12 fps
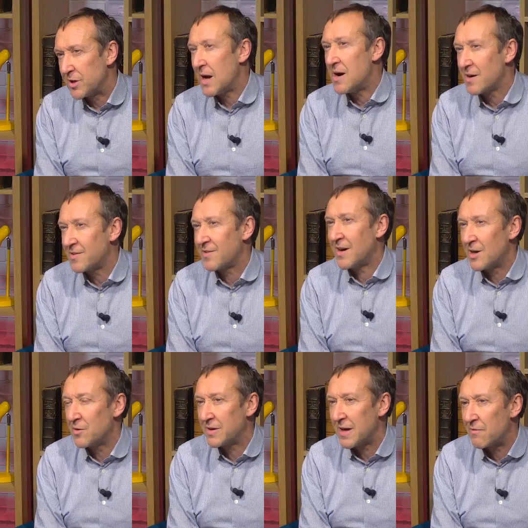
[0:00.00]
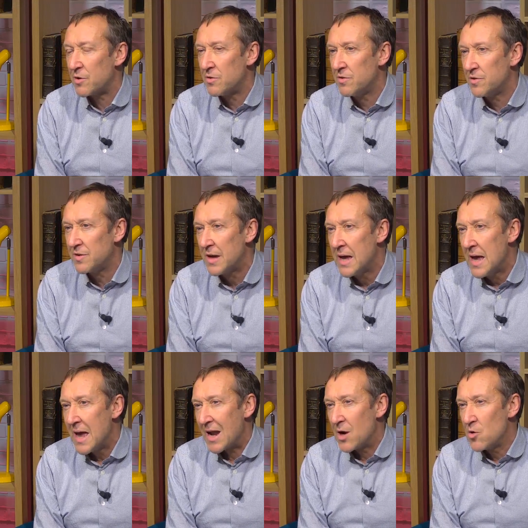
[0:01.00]
dark side of governance,
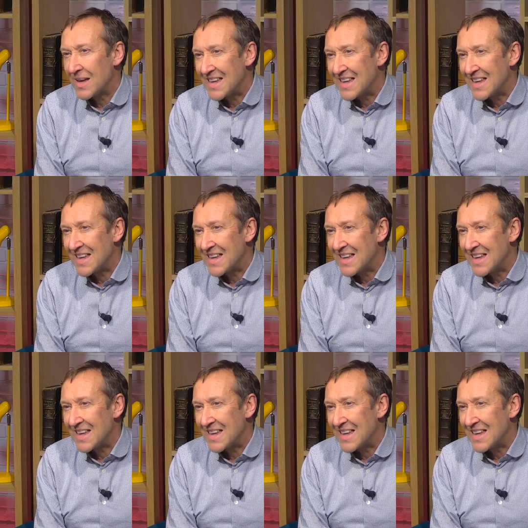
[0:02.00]
and look